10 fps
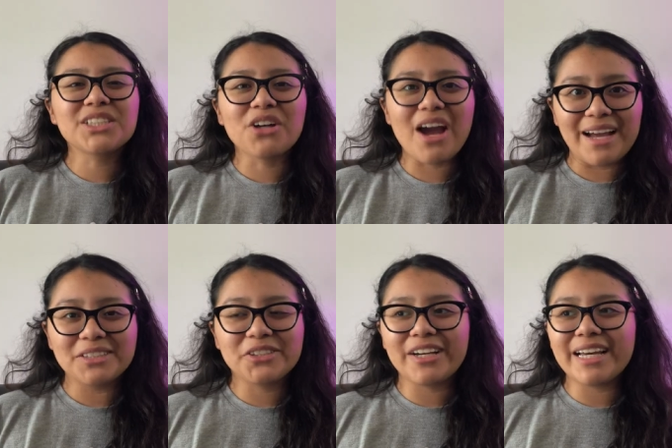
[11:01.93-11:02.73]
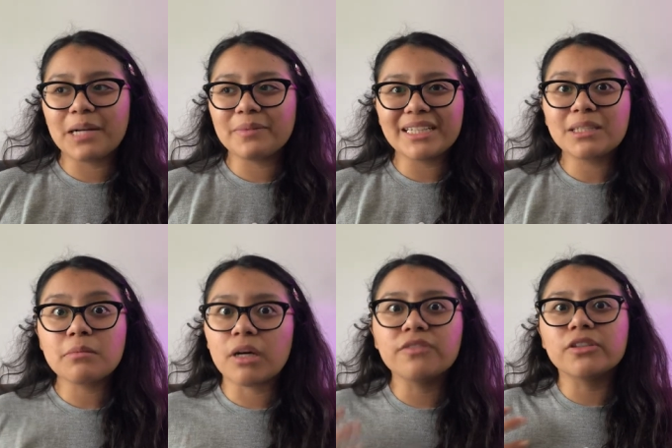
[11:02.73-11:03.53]
they're not answering and I'm like, it's not
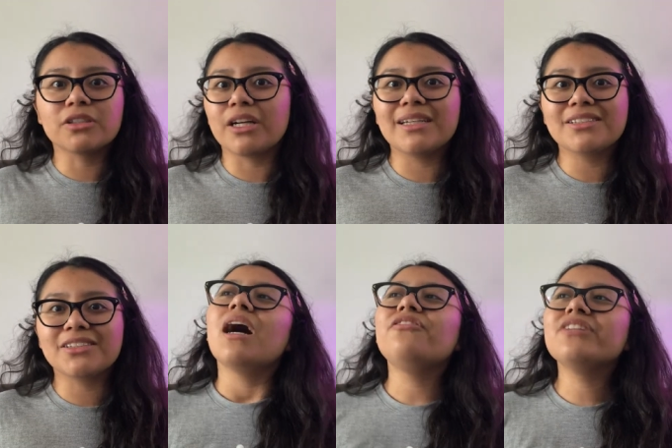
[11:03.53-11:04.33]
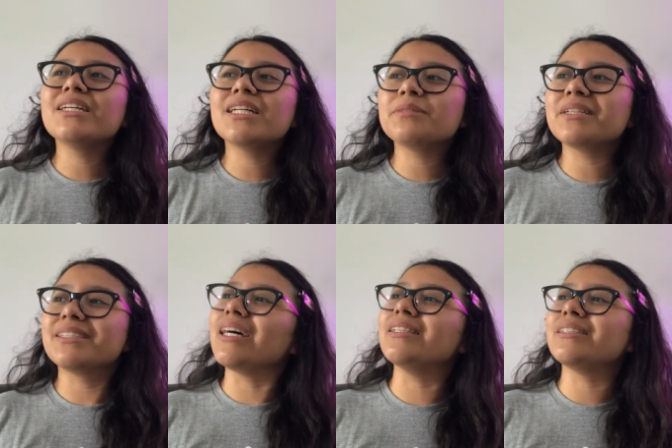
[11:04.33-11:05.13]
my fault I'm not answering. I feel like this doesn't make
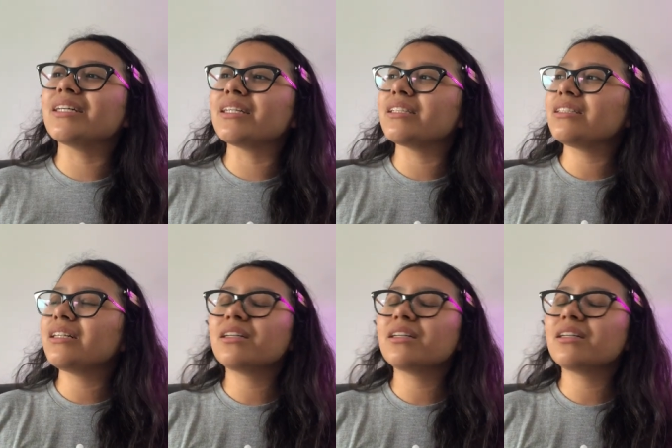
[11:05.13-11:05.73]
sense. Like, ugh.